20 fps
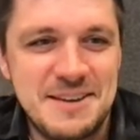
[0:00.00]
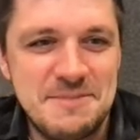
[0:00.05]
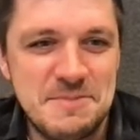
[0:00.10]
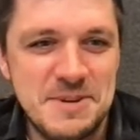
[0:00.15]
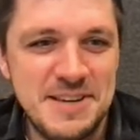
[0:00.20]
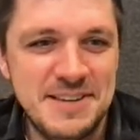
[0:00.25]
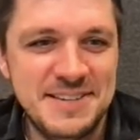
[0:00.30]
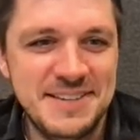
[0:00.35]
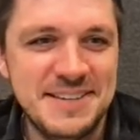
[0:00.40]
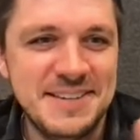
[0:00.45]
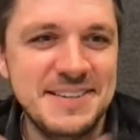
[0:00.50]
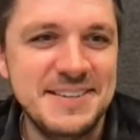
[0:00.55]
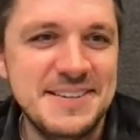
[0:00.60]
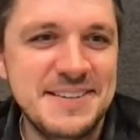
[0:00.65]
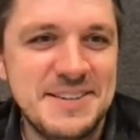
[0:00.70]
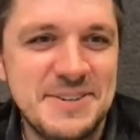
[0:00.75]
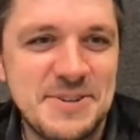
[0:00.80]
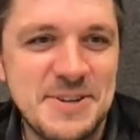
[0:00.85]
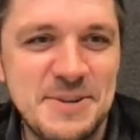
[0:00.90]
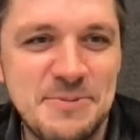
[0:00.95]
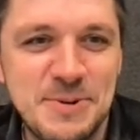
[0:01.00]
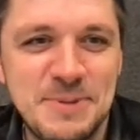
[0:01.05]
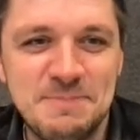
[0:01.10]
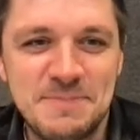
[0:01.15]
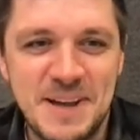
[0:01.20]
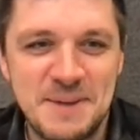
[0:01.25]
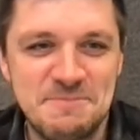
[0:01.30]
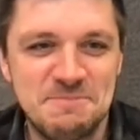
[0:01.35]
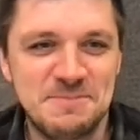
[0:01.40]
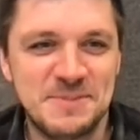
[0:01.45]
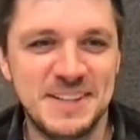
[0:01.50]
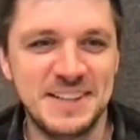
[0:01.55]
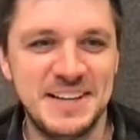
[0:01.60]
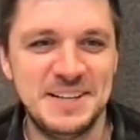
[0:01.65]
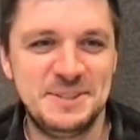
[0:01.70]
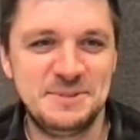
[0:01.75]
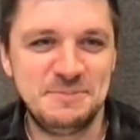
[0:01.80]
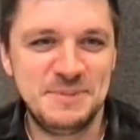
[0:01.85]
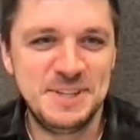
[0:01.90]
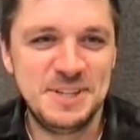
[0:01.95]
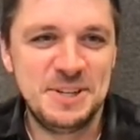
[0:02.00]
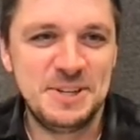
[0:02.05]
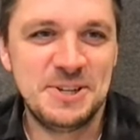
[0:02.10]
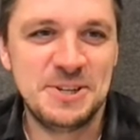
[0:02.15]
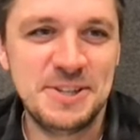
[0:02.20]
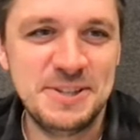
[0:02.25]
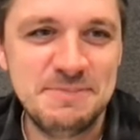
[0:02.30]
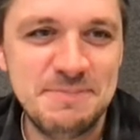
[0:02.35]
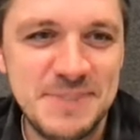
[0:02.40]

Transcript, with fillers: Amazing. Okay, well, I'm glad to be here,